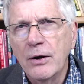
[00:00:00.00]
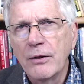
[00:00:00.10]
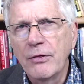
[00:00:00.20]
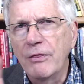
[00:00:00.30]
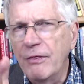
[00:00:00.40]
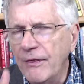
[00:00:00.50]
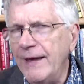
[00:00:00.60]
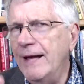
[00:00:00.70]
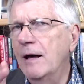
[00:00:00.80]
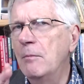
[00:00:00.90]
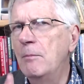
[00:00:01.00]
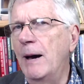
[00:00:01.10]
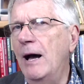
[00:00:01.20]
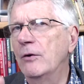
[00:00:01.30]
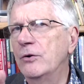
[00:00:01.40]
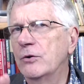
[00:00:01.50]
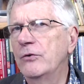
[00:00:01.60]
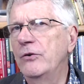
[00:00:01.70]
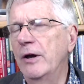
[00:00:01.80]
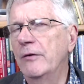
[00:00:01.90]
Think about
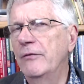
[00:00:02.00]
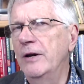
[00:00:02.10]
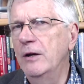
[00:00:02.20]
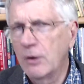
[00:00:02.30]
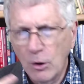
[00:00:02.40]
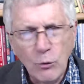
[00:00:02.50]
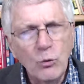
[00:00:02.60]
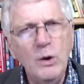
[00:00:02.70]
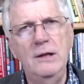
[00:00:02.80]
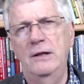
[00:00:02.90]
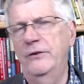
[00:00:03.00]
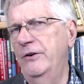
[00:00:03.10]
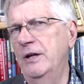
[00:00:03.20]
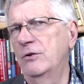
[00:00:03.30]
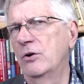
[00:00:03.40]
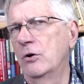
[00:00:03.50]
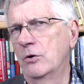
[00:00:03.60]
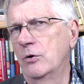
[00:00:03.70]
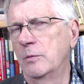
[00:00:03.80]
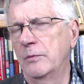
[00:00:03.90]
yourself in realistic
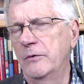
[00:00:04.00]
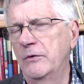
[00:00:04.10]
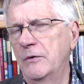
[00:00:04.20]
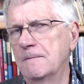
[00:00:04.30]
terms.